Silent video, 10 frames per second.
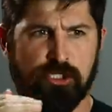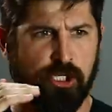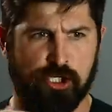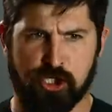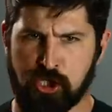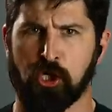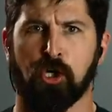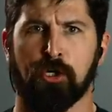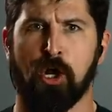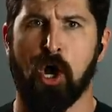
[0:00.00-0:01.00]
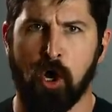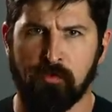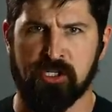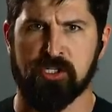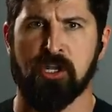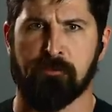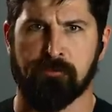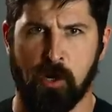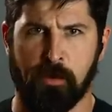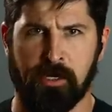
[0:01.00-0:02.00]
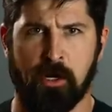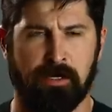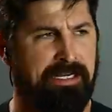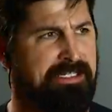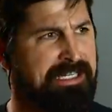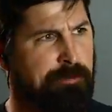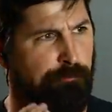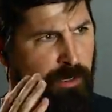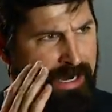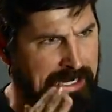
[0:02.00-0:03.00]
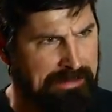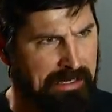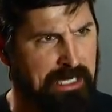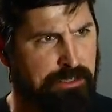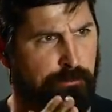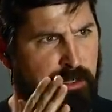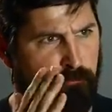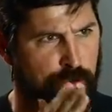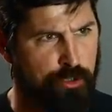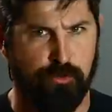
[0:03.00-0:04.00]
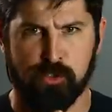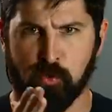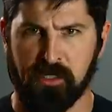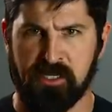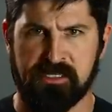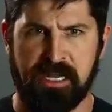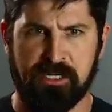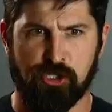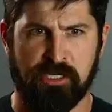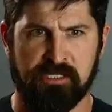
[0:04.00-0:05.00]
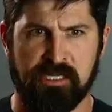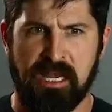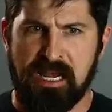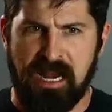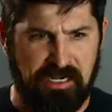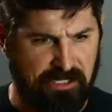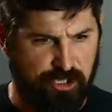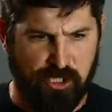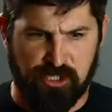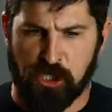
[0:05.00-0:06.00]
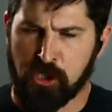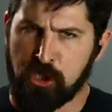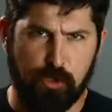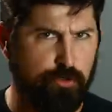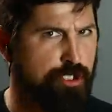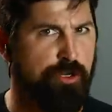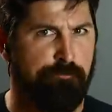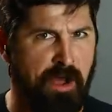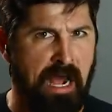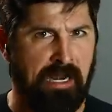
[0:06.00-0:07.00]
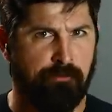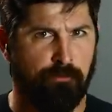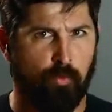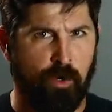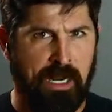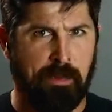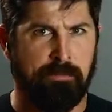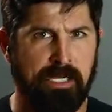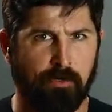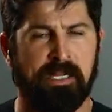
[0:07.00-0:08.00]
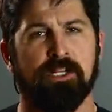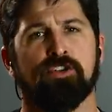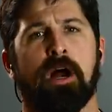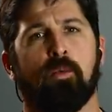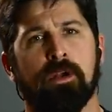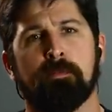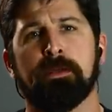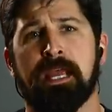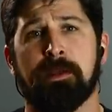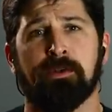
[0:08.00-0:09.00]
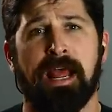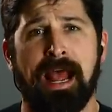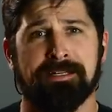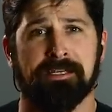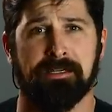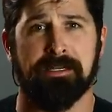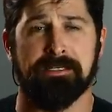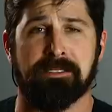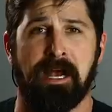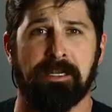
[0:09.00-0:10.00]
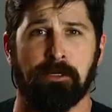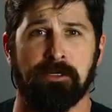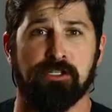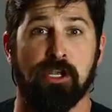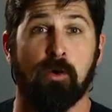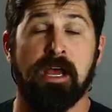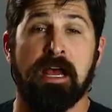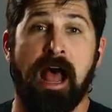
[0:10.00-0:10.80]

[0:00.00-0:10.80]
discern all the stuff going on. I see different headlines from different news organizations, and it's just a huge divide from what I'm hearing. And so I want to be able to ask an insider. And so